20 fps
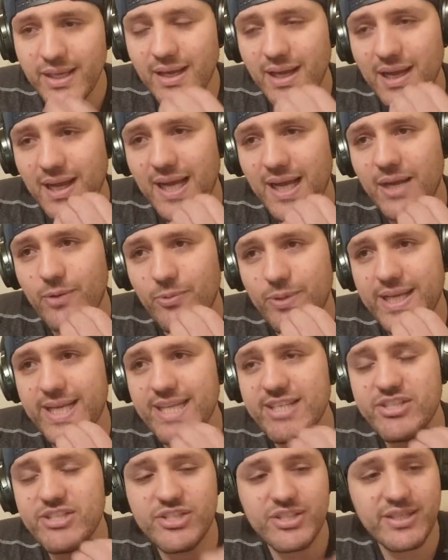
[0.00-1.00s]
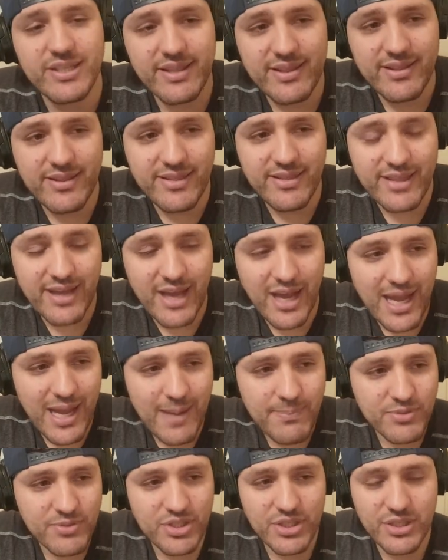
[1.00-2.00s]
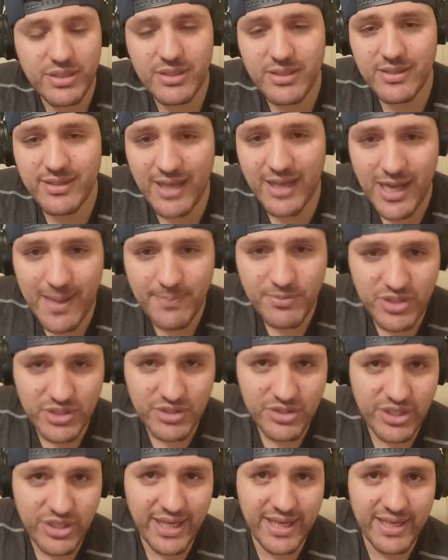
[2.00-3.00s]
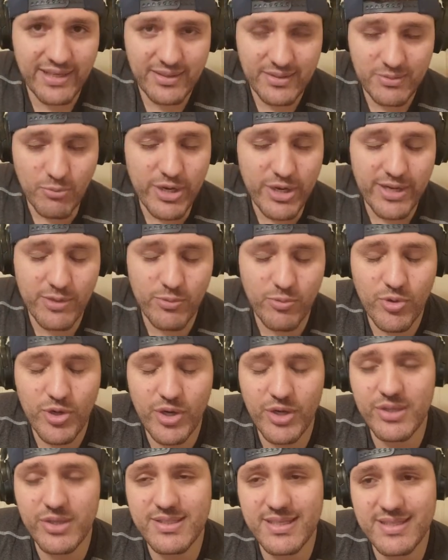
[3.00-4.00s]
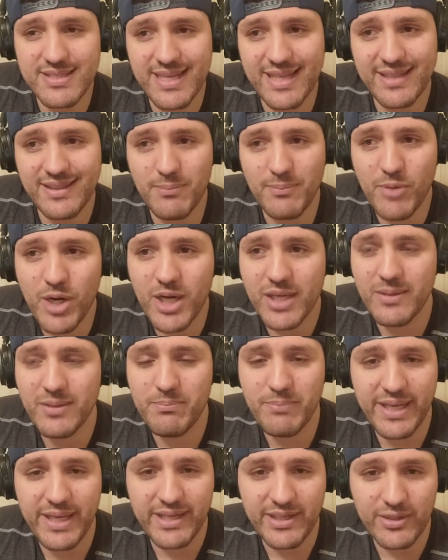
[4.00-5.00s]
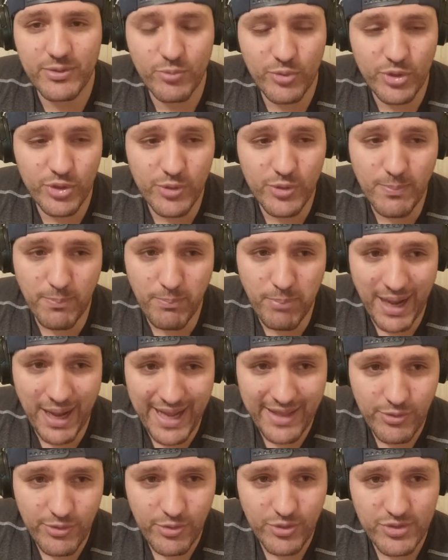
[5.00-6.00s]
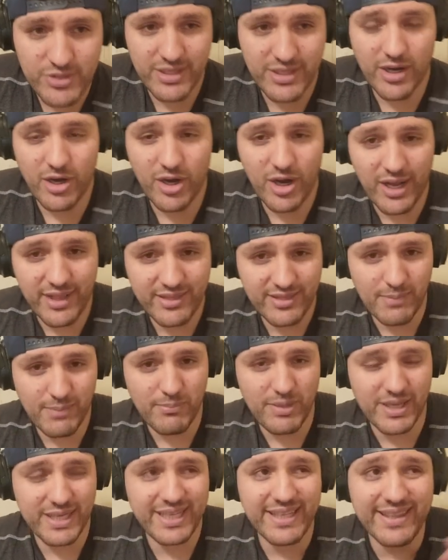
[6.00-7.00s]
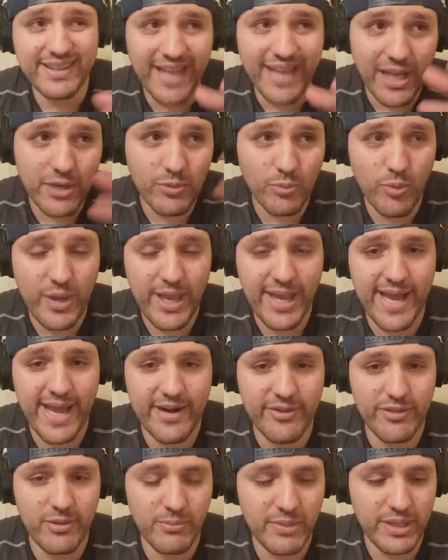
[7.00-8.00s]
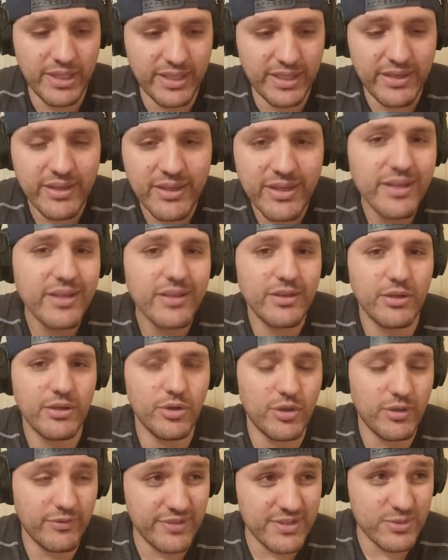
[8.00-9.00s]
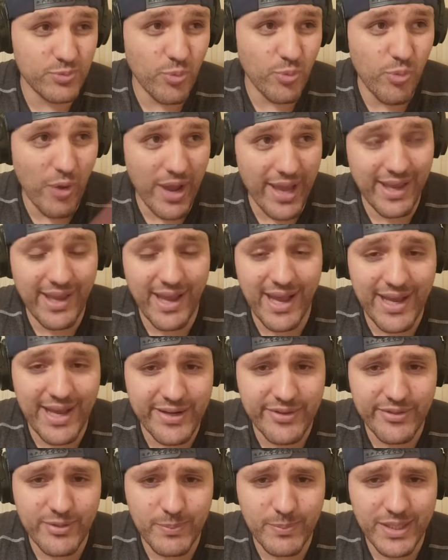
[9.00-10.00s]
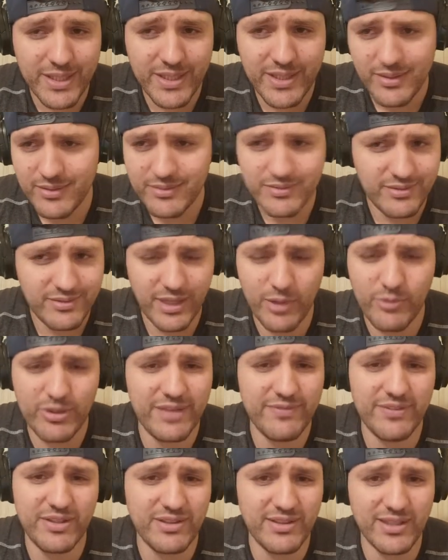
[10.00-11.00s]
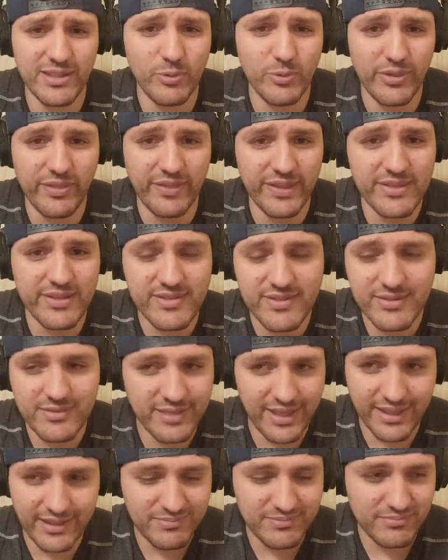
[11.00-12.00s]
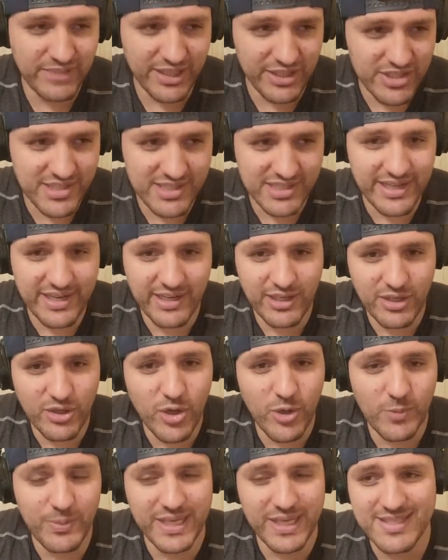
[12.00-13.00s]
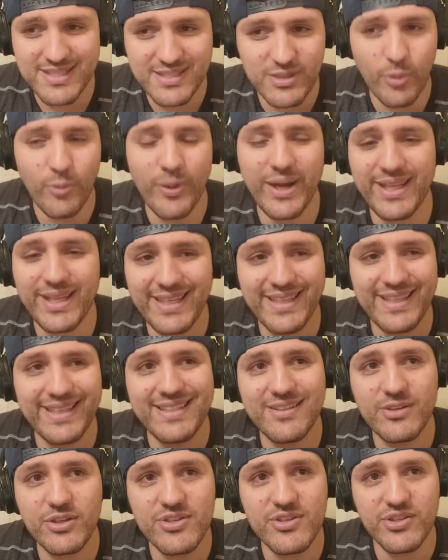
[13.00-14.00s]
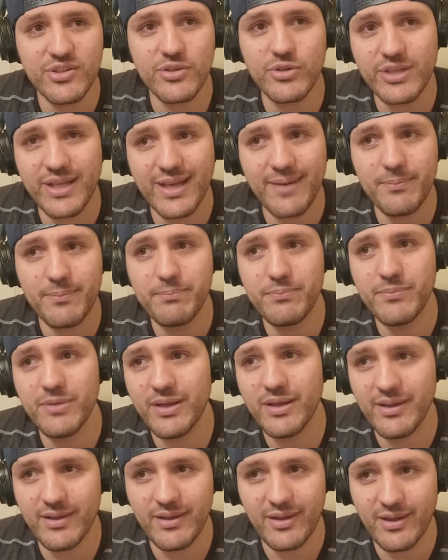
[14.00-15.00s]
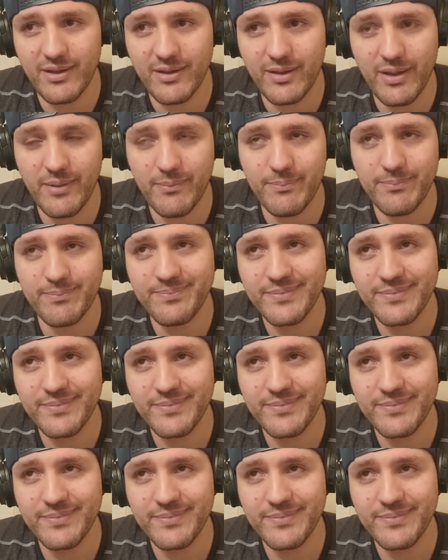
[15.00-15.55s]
uh, range, the option, the option chain, the way it works is that the market maker, when you buy those that are at the money, not way out of the money, you know, if it's way out of the money, they don't even deal with this. Like they just let it go because it's already considered a, a, a,